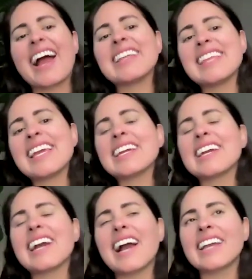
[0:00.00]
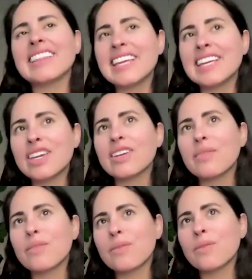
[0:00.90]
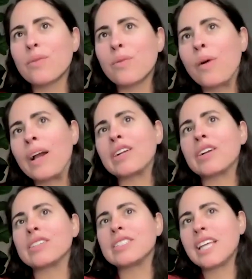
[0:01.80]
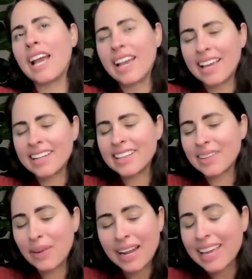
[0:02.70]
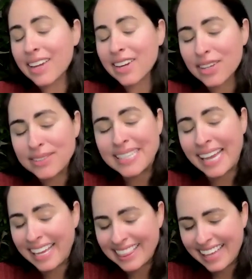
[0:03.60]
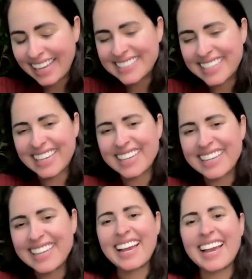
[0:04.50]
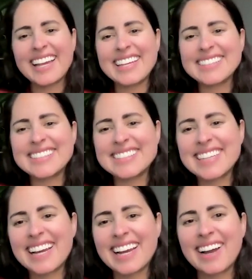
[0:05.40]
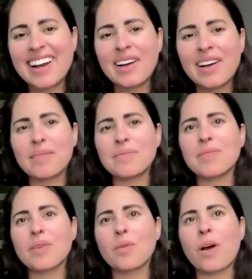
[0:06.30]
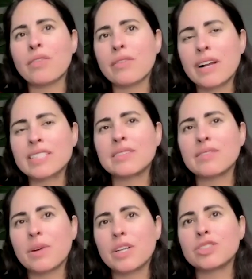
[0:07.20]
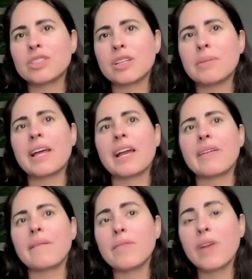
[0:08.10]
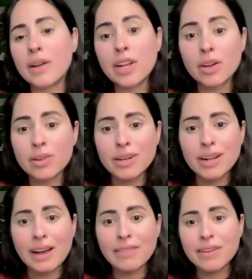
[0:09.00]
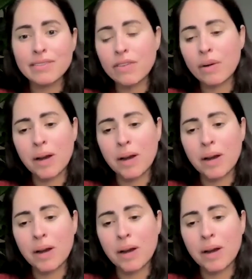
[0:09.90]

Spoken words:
I think what you're saying, what I hear you saying, Lexi, is a reflective question could be like, I know you didn't have a